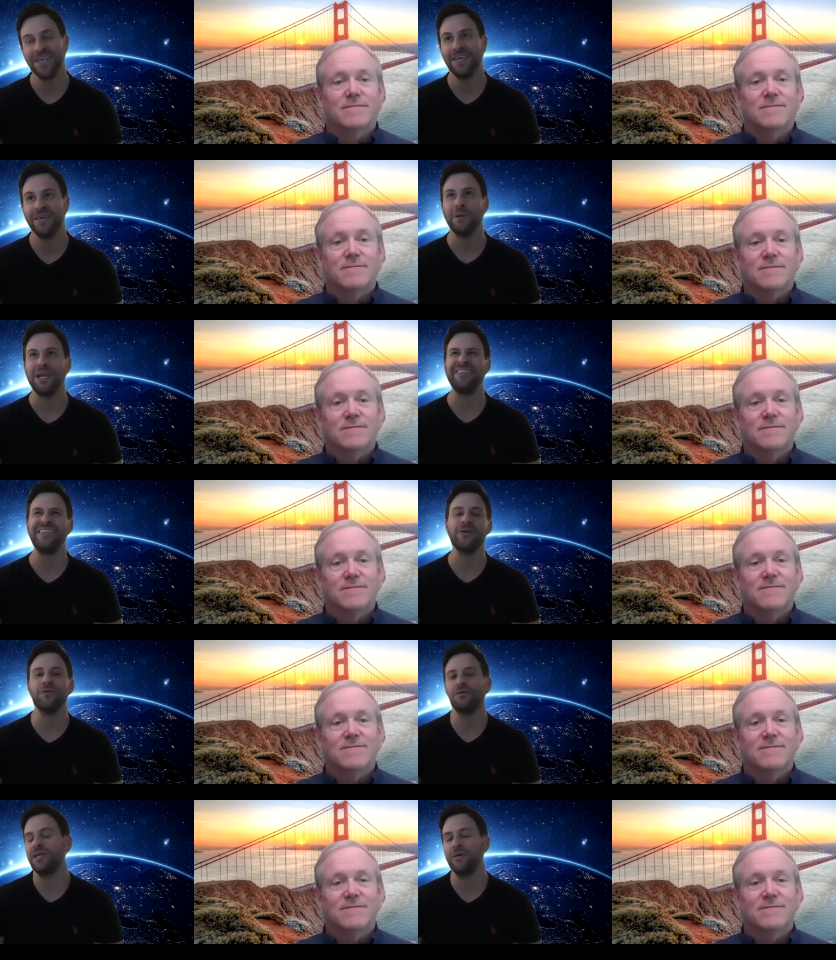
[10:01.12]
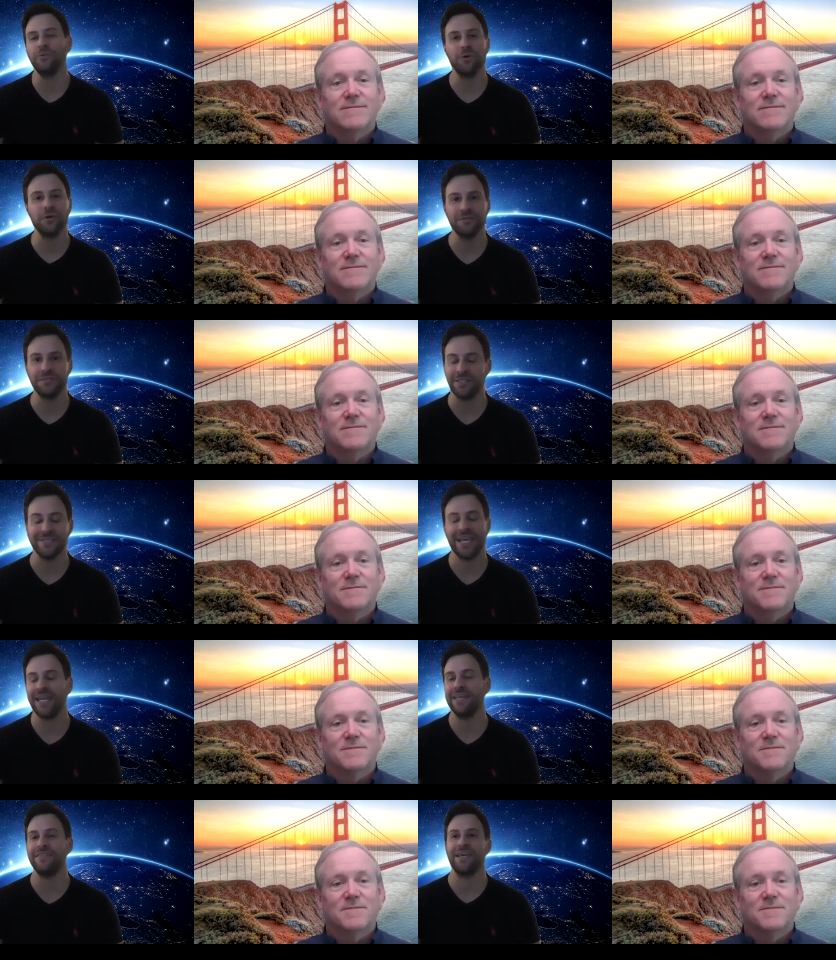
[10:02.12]
Speaker 1: but I think it will, it will just like
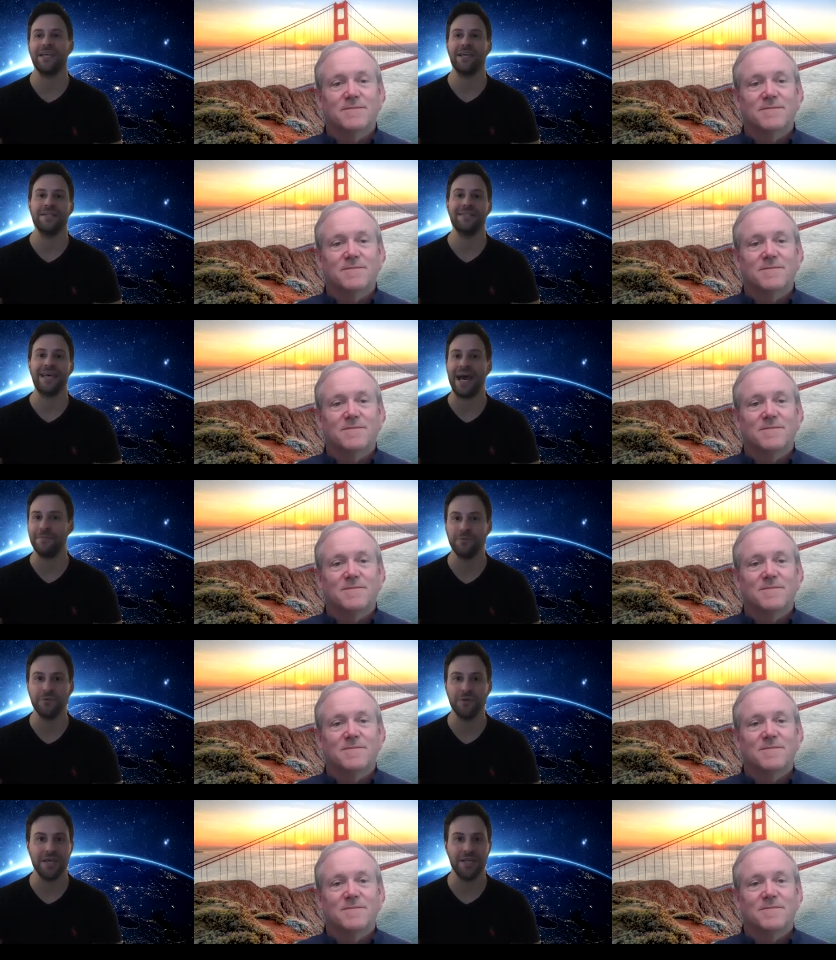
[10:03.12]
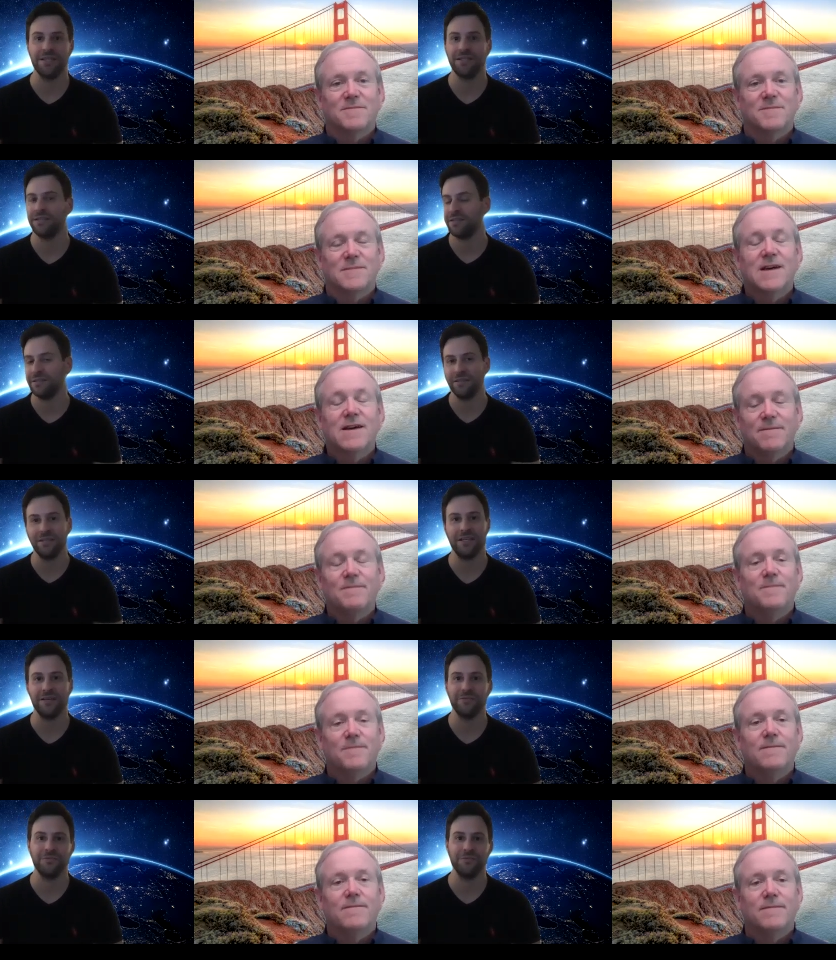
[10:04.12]
anything, adapt and yeah, you know,
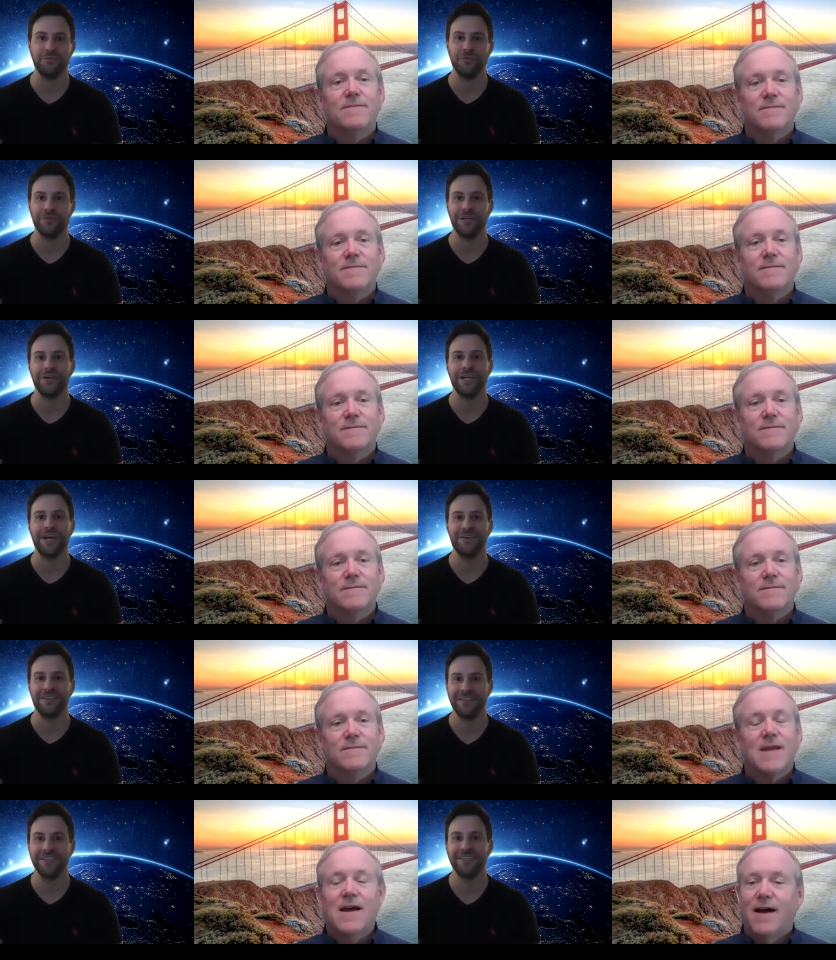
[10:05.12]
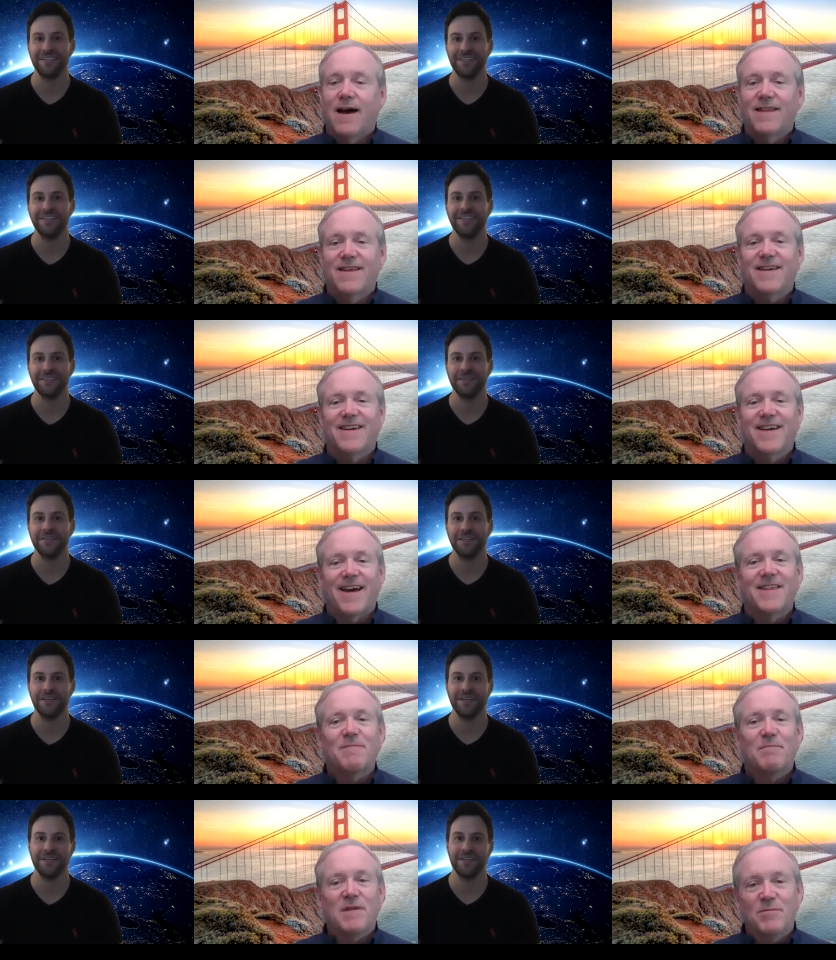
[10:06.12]
Speaker 2: figure it out. I think yeah, I
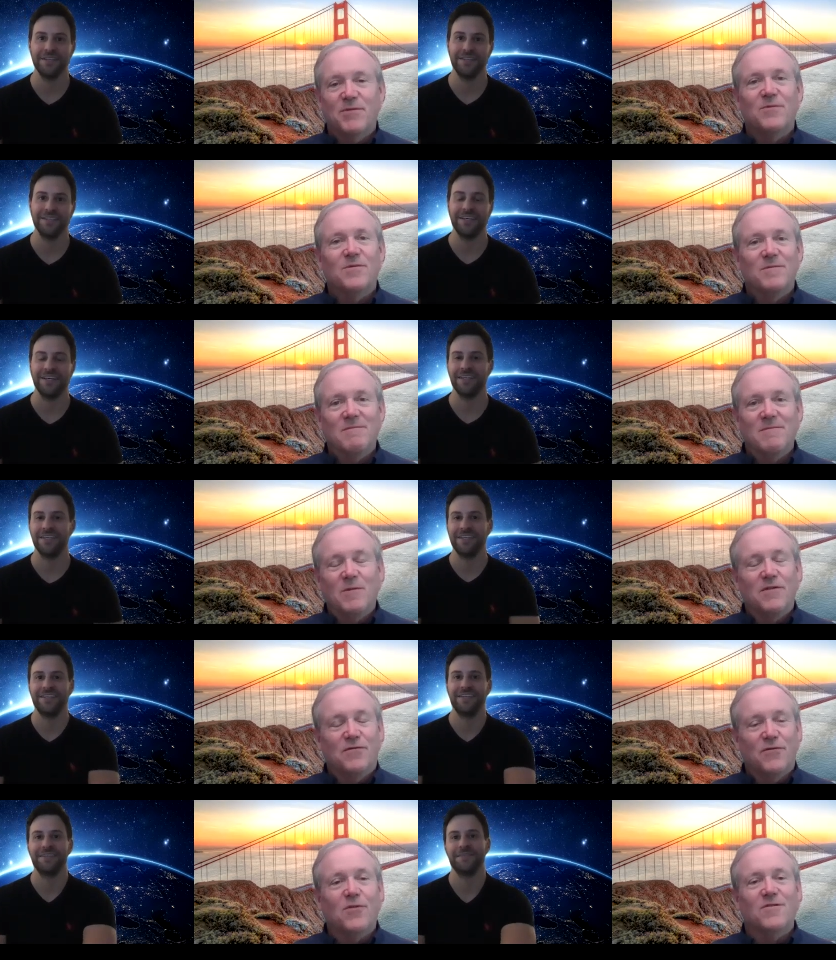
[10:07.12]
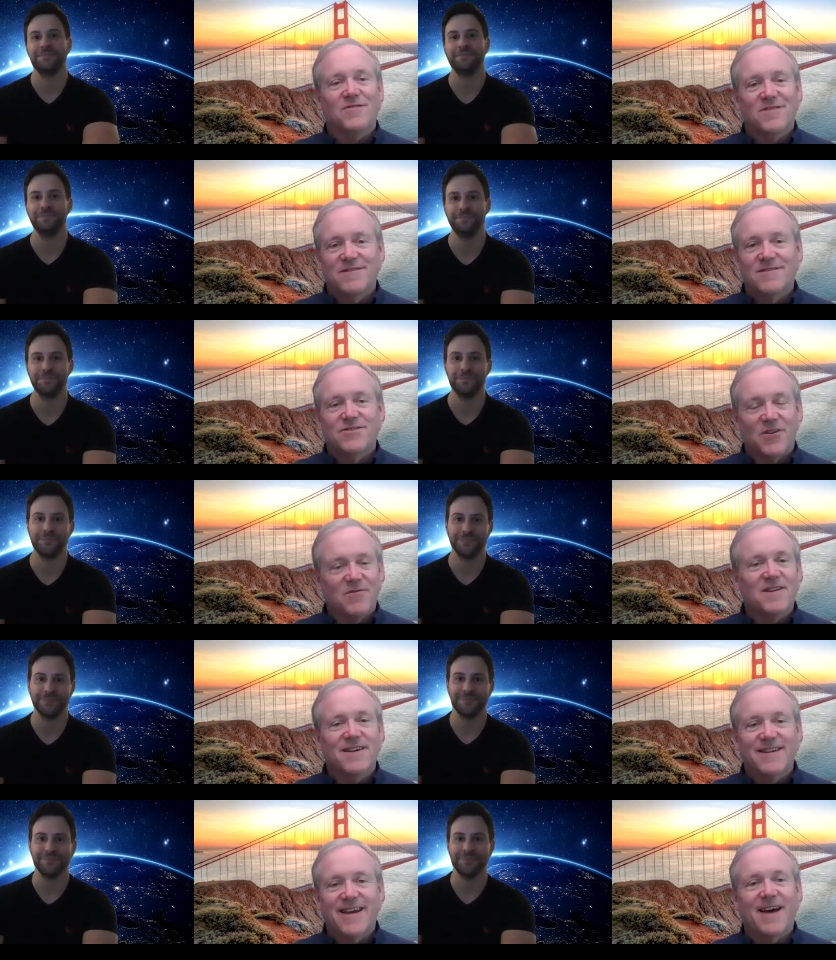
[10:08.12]
think people when forced
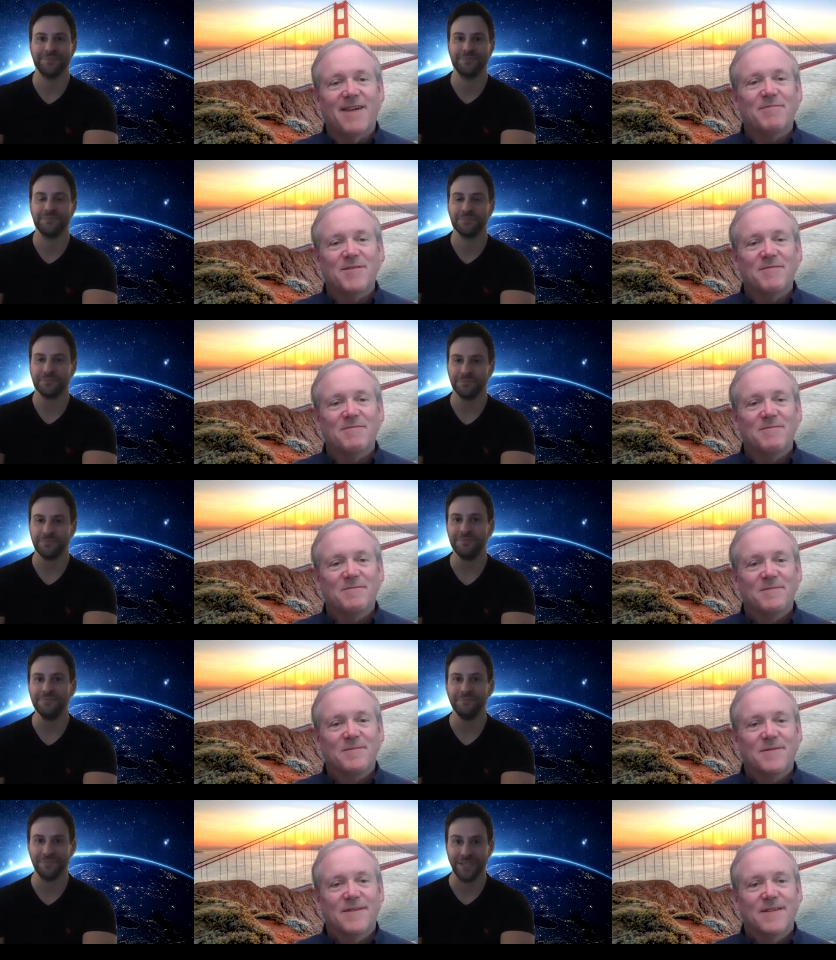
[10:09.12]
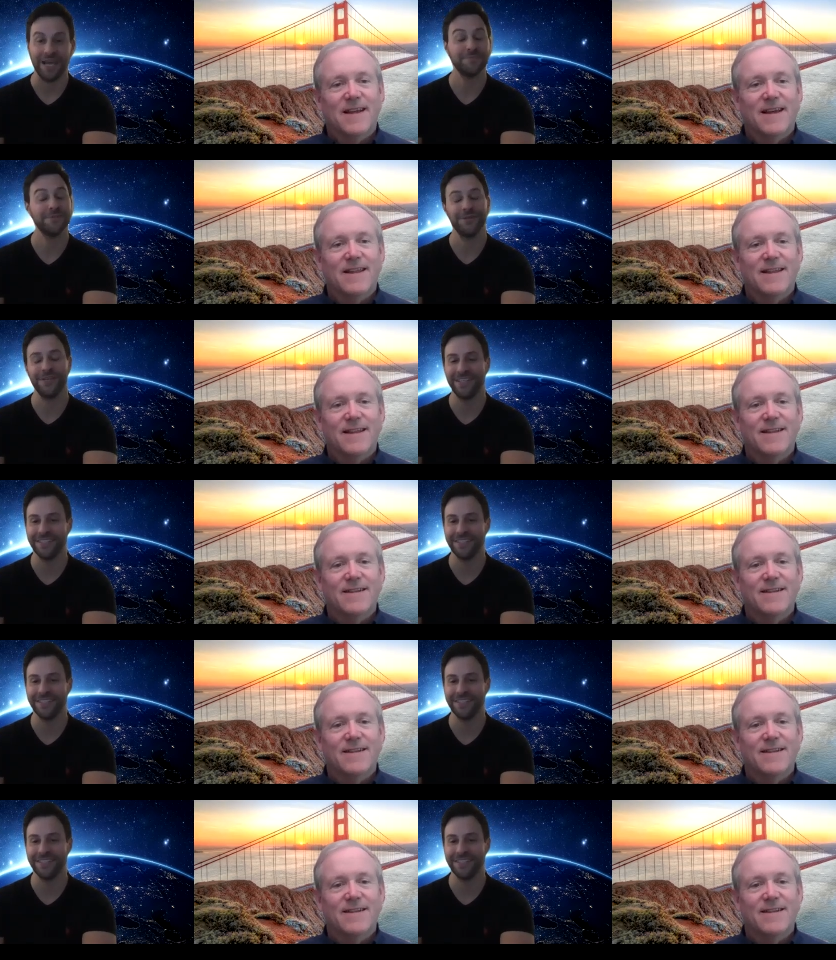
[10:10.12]
generally adapt. Absolutely.